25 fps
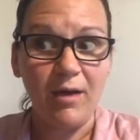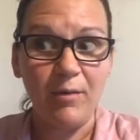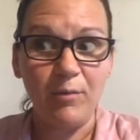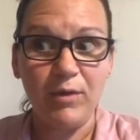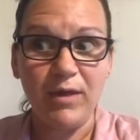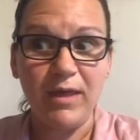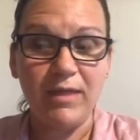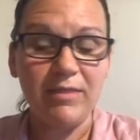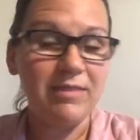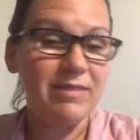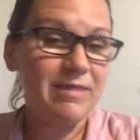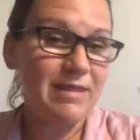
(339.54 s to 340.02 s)

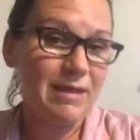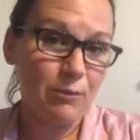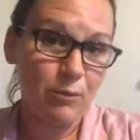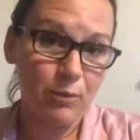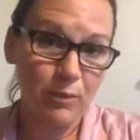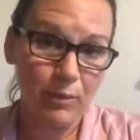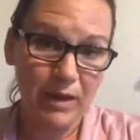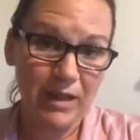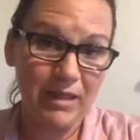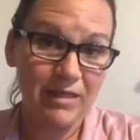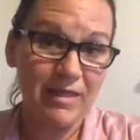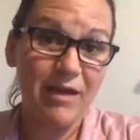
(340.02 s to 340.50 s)

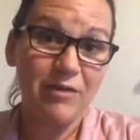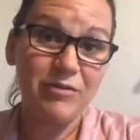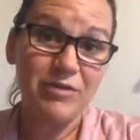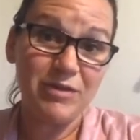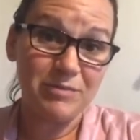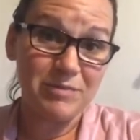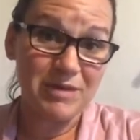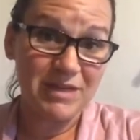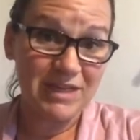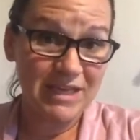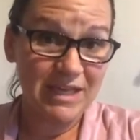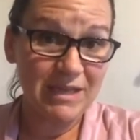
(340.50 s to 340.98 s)
we allowed
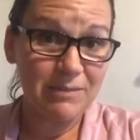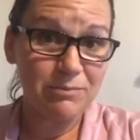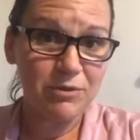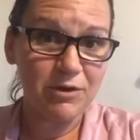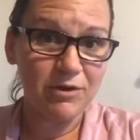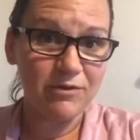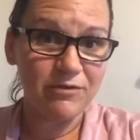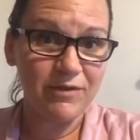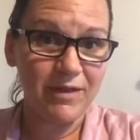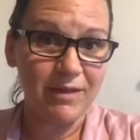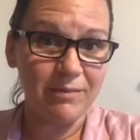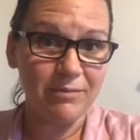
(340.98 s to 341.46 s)
them to keep
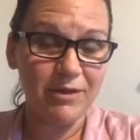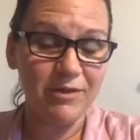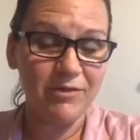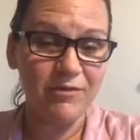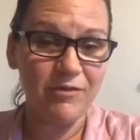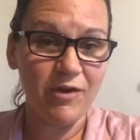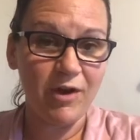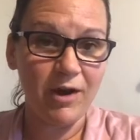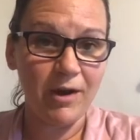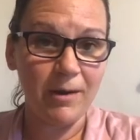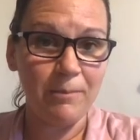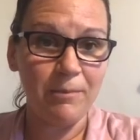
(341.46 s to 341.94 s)
their family
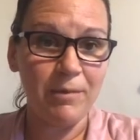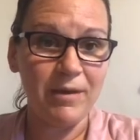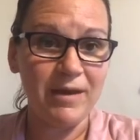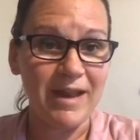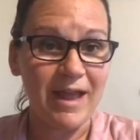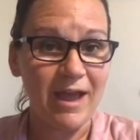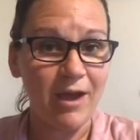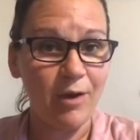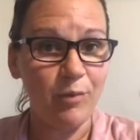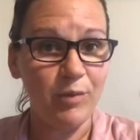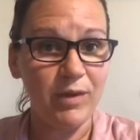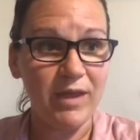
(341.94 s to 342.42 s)
farm, but
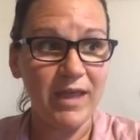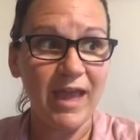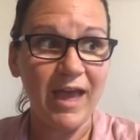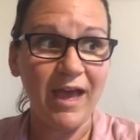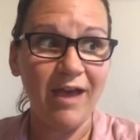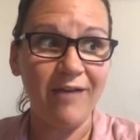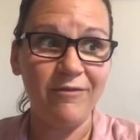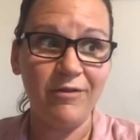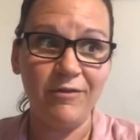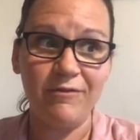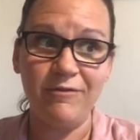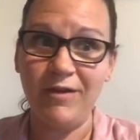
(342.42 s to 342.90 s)
now we
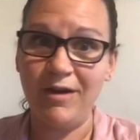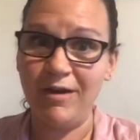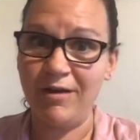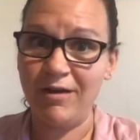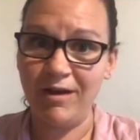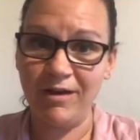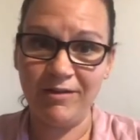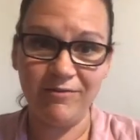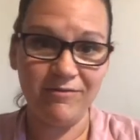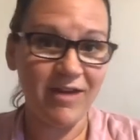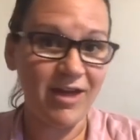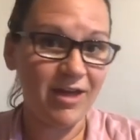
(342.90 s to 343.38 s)
have a
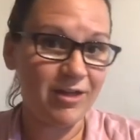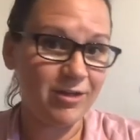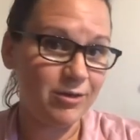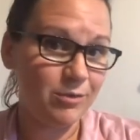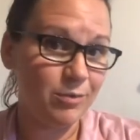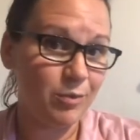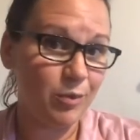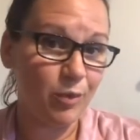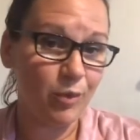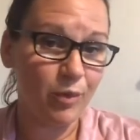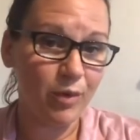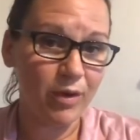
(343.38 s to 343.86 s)
very
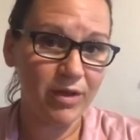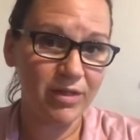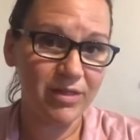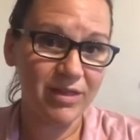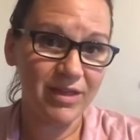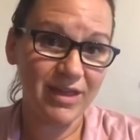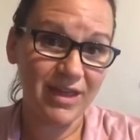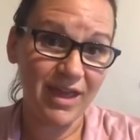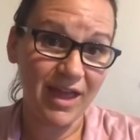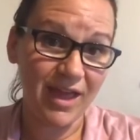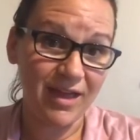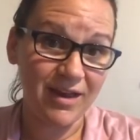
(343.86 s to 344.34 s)
valuable oil
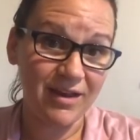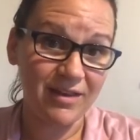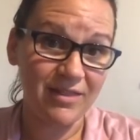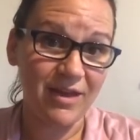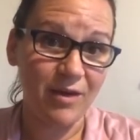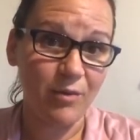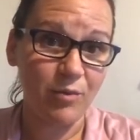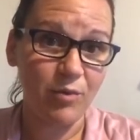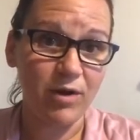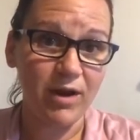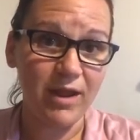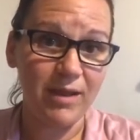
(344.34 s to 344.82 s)
again
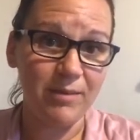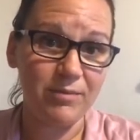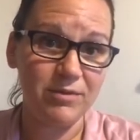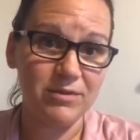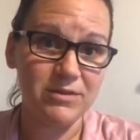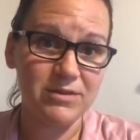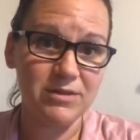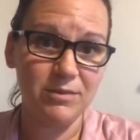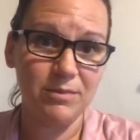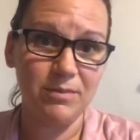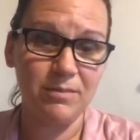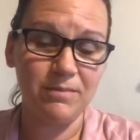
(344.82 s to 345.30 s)
that we're
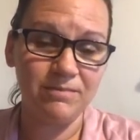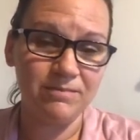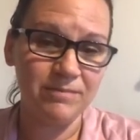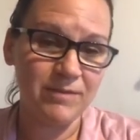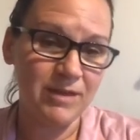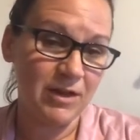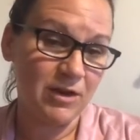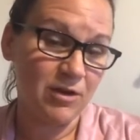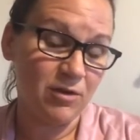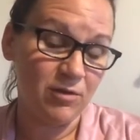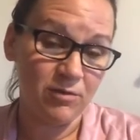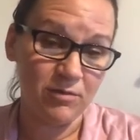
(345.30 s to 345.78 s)
able to,
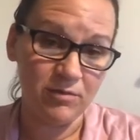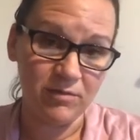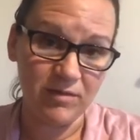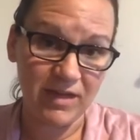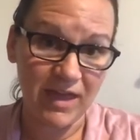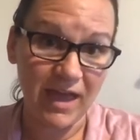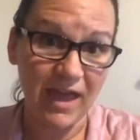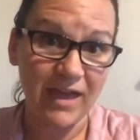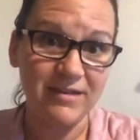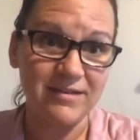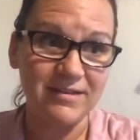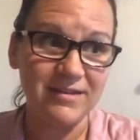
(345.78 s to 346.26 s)
you know,
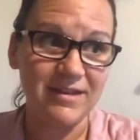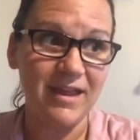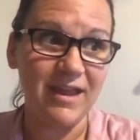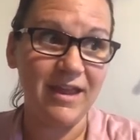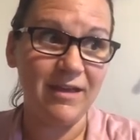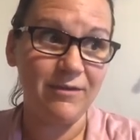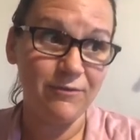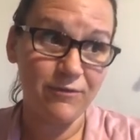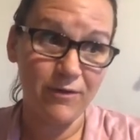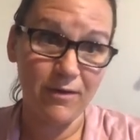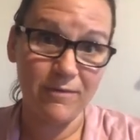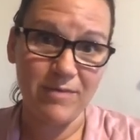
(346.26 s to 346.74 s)
get
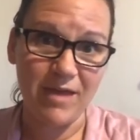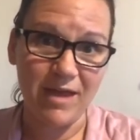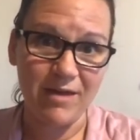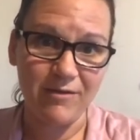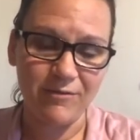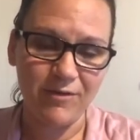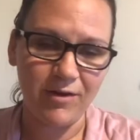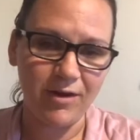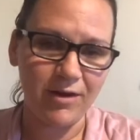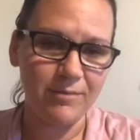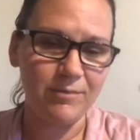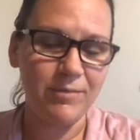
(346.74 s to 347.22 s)
from
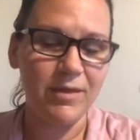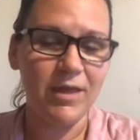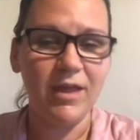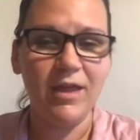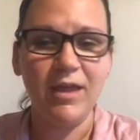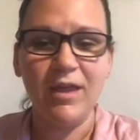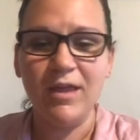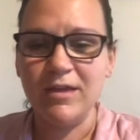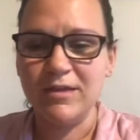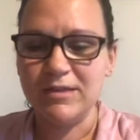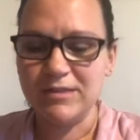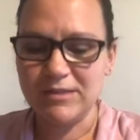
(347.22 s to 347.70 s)
that farm.
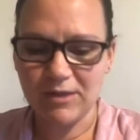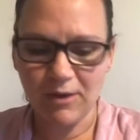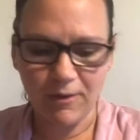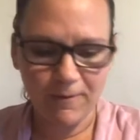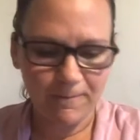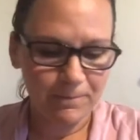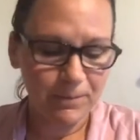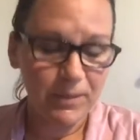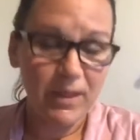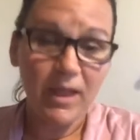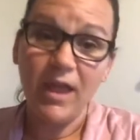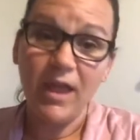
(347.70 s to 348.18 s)
So,